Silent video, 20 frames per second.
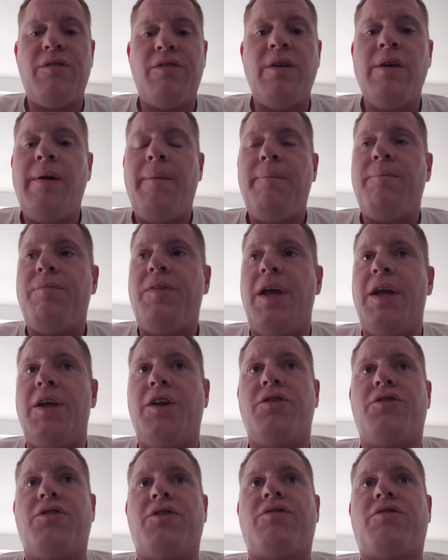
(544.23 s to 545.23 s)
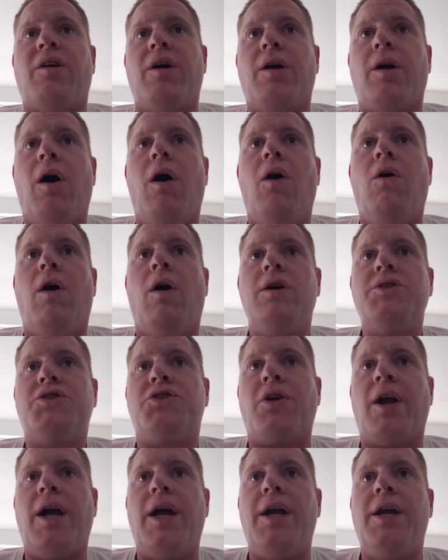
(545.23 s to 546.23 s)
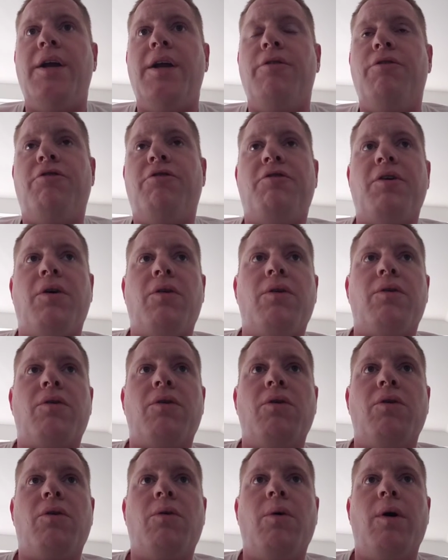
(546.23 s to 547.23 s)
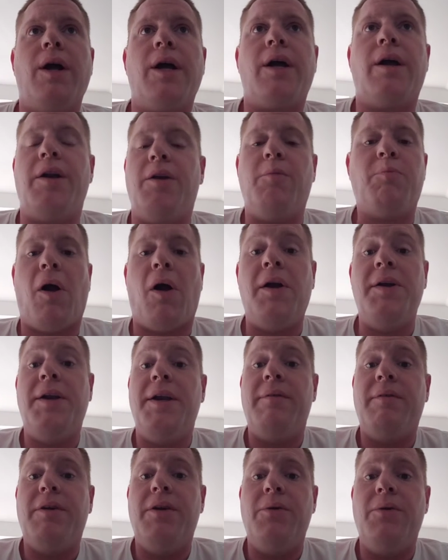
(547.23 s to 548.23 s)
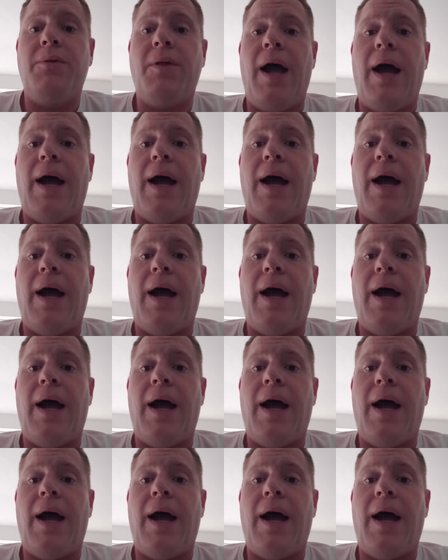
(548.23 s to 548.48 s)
that you're just like, oh, I'll drain it and fill it real quick. And you probably didn't even do that.